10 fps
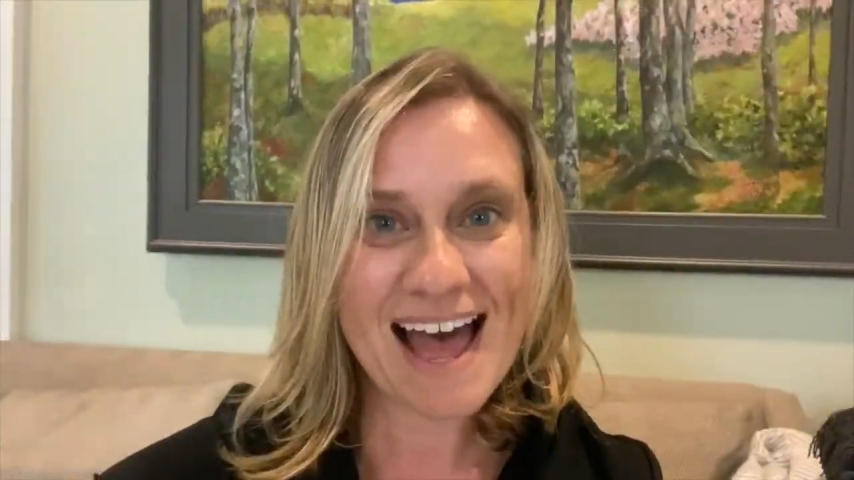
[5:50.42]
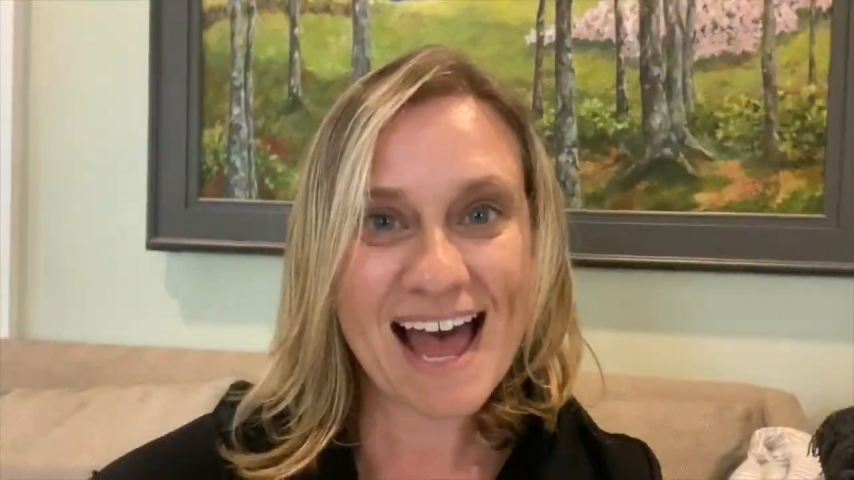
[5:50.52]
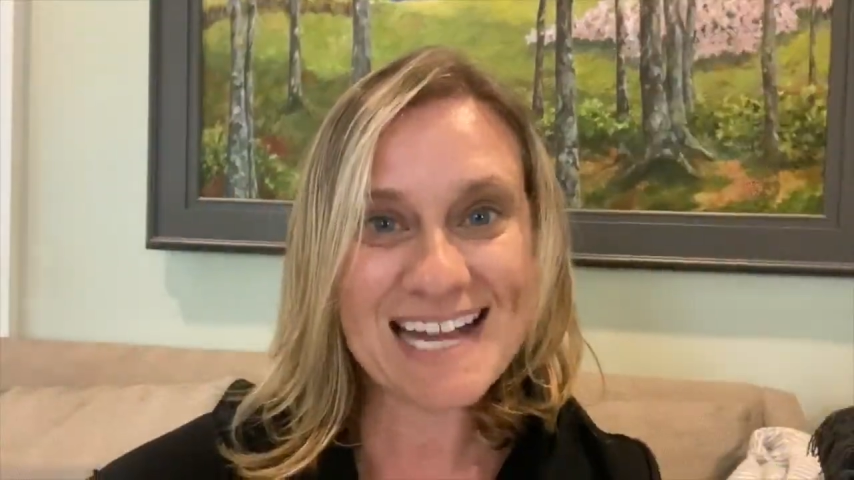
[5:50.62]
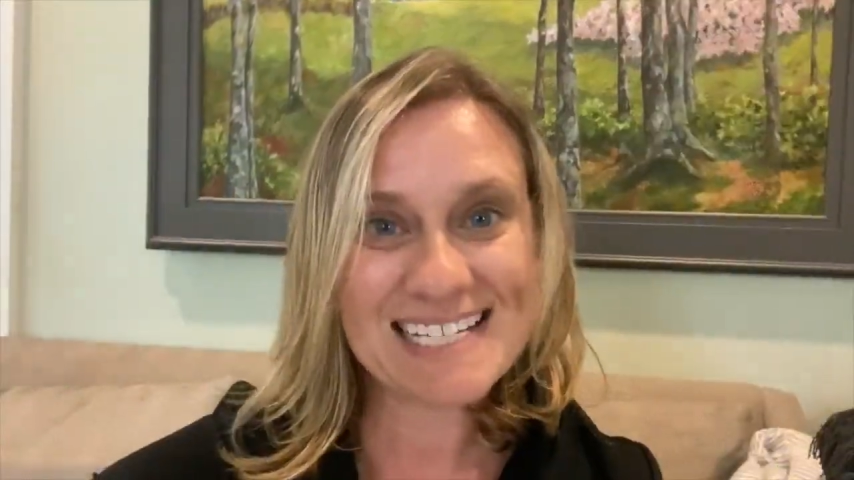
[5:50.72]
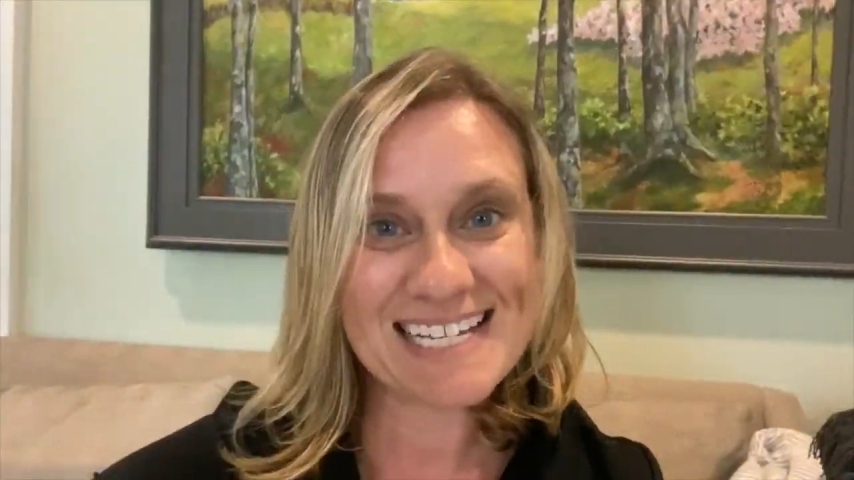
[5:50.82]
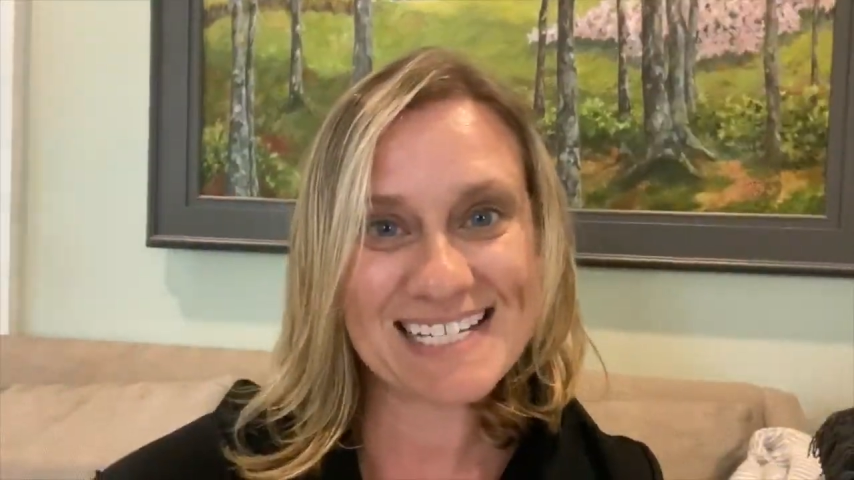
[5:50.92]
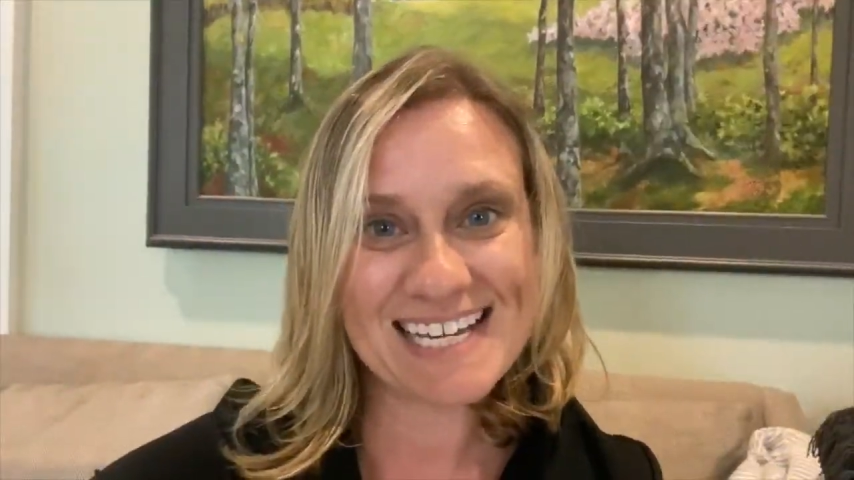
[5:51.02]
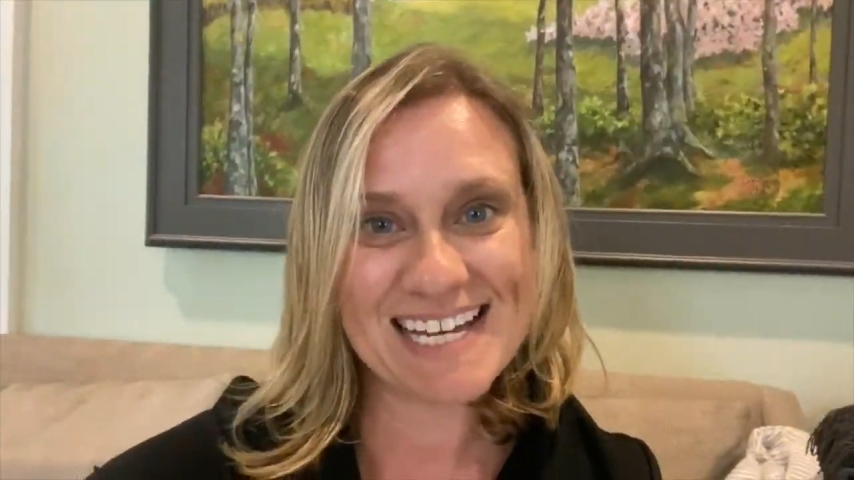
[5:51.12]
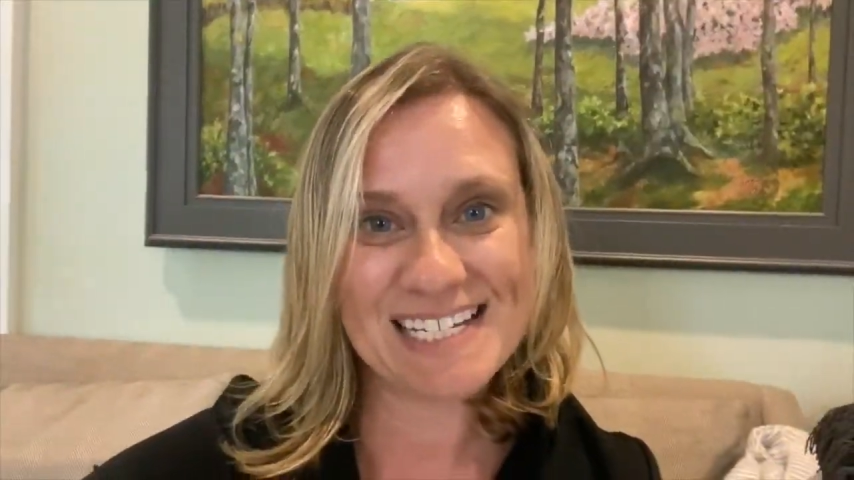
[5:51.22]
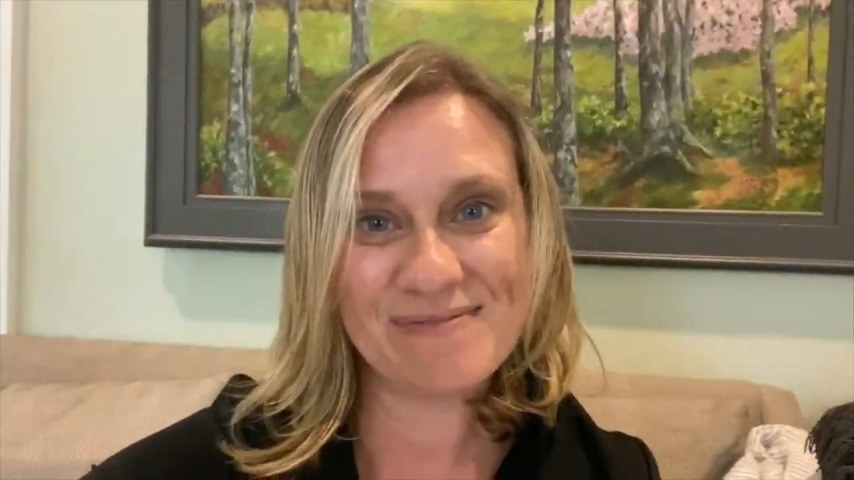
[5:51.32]
Hi,
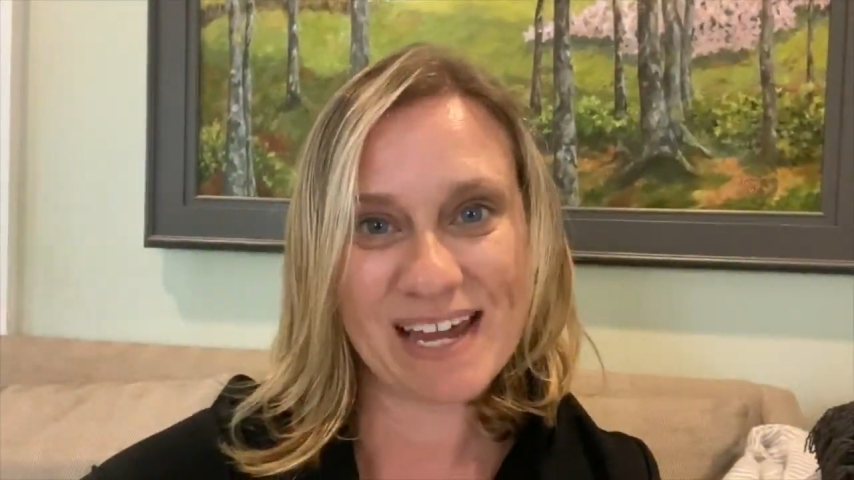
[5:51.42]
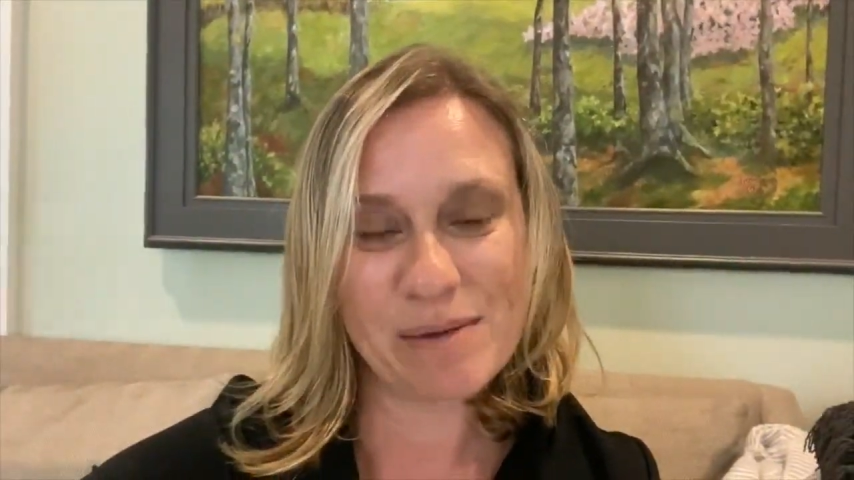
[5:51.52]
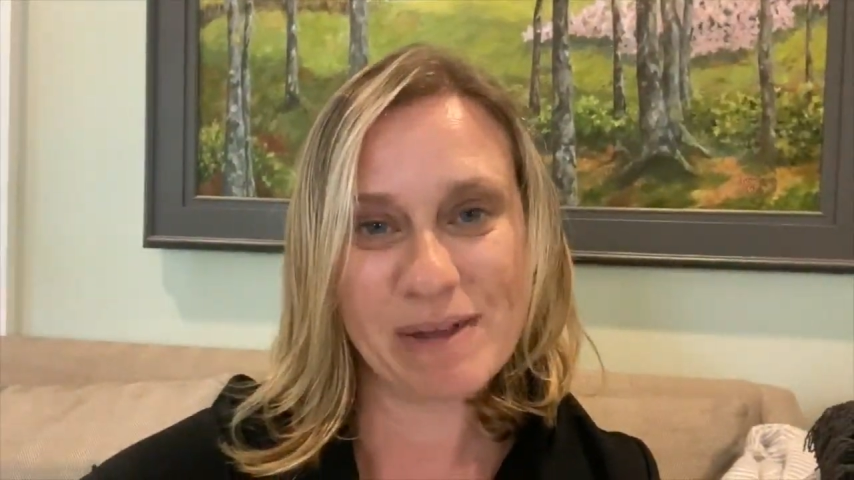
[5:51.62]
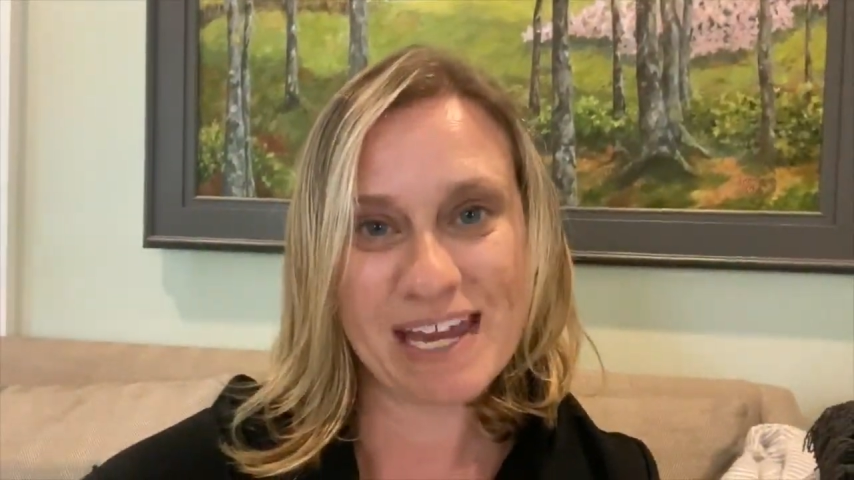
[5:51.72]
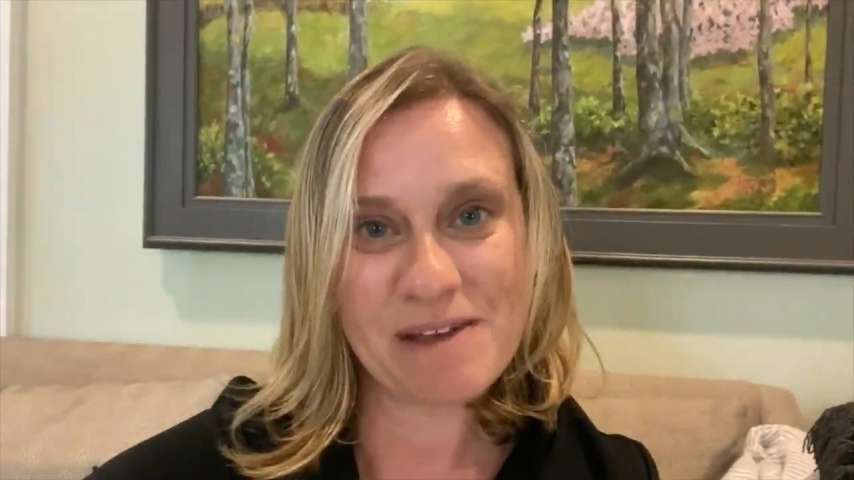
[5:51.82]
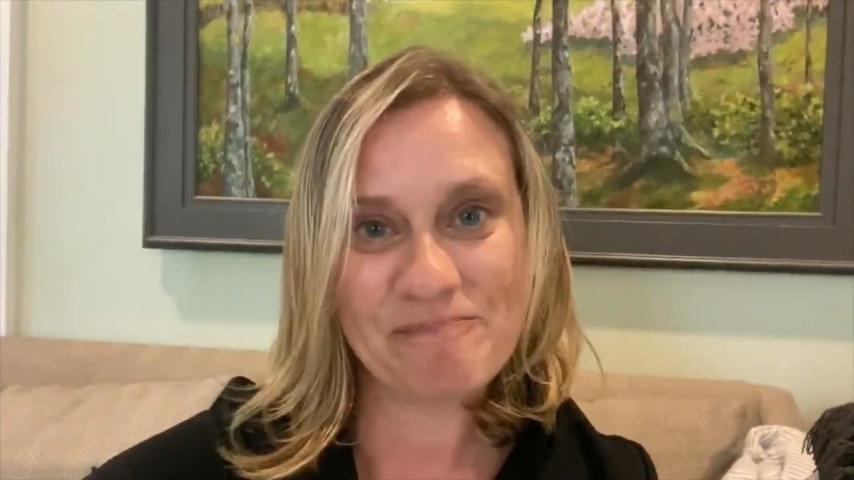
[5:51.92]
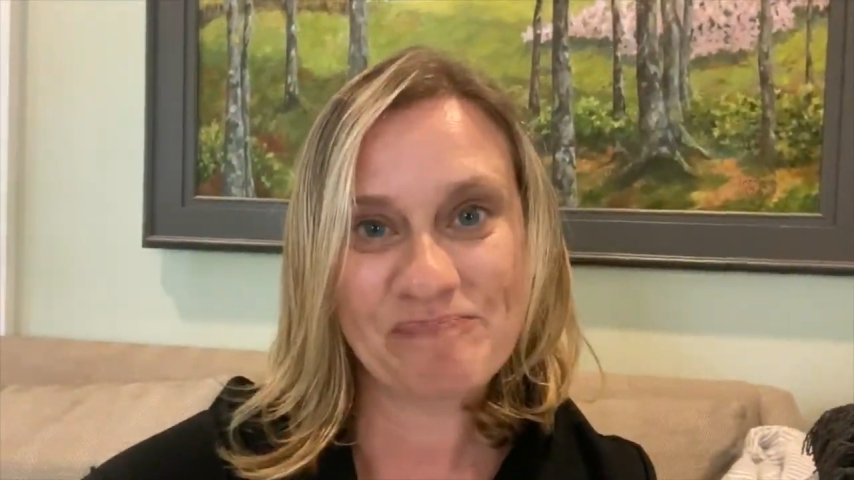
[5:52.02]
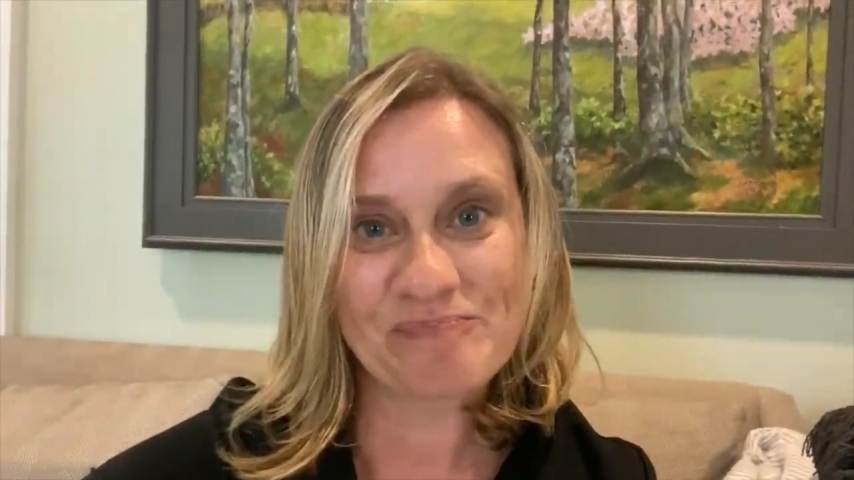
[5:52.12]
CCS family.